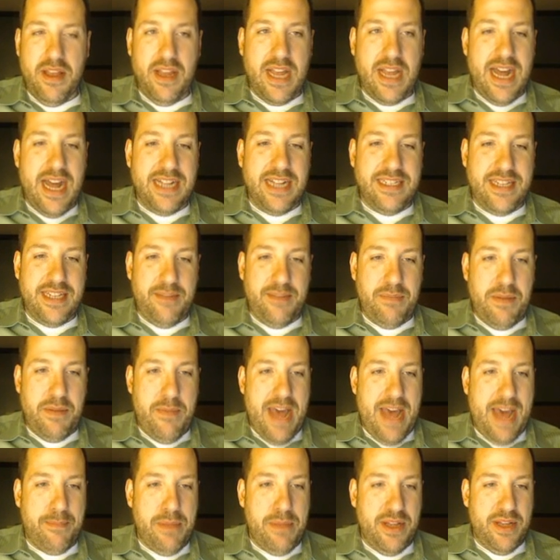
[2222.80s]
concept
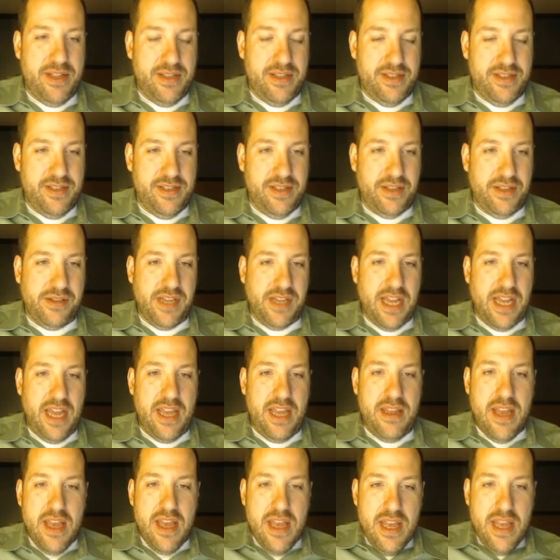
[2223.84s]
map,
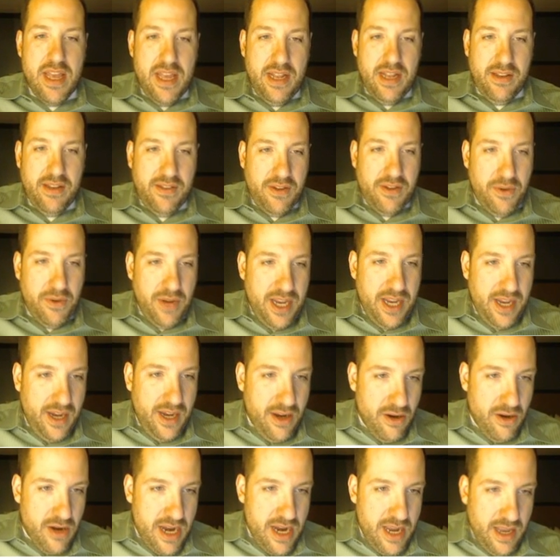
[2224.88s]
okay? And so
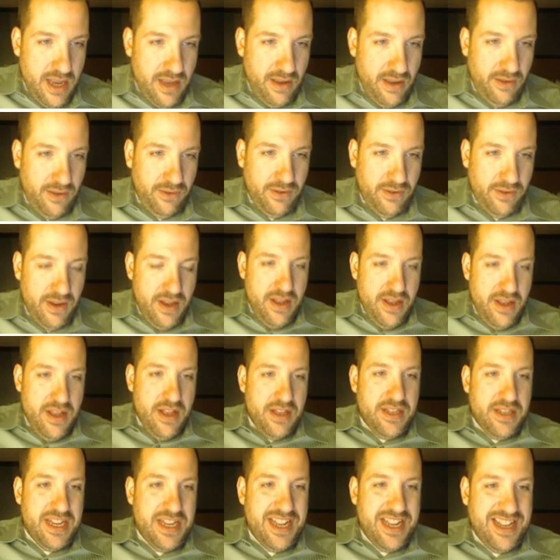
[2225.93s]
here is
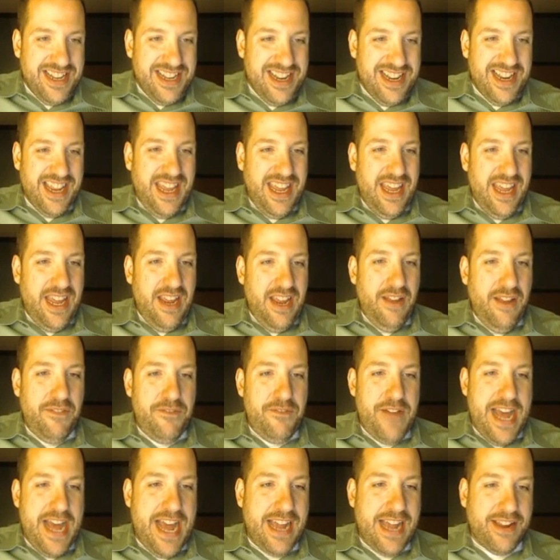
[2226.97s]
key
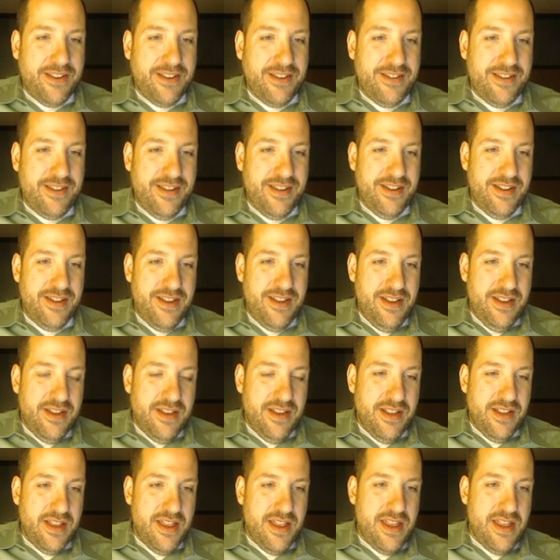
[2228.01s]
facts
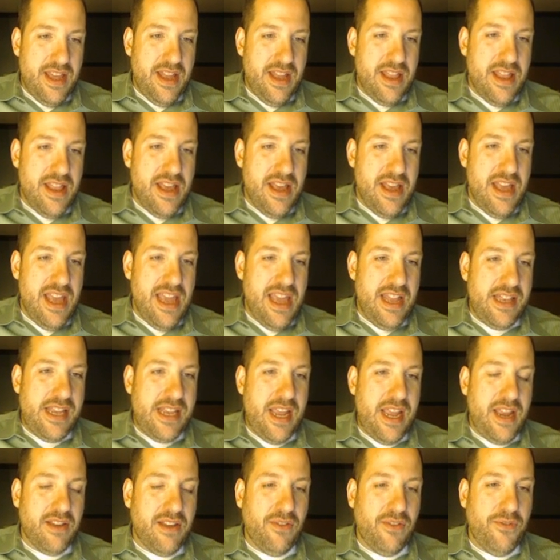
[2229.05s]
that it
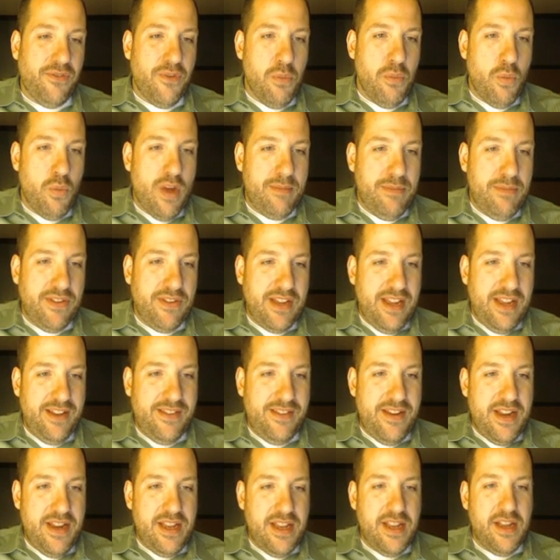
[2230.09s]
takes from
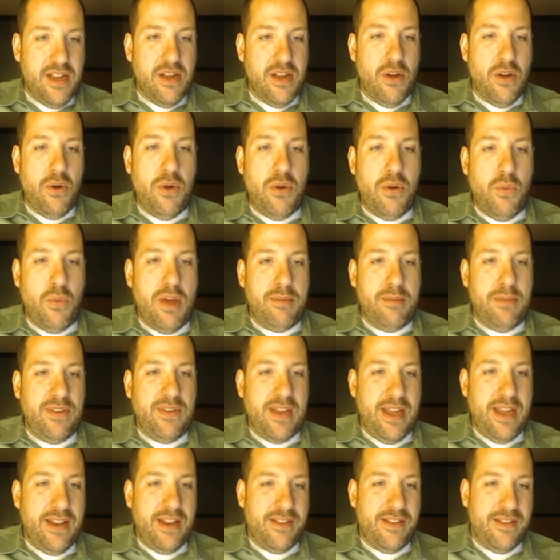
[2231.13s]
websites, and you can go to
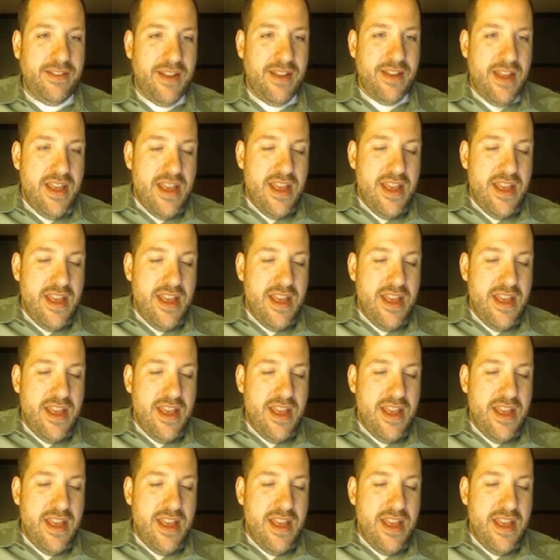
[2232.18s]
websites.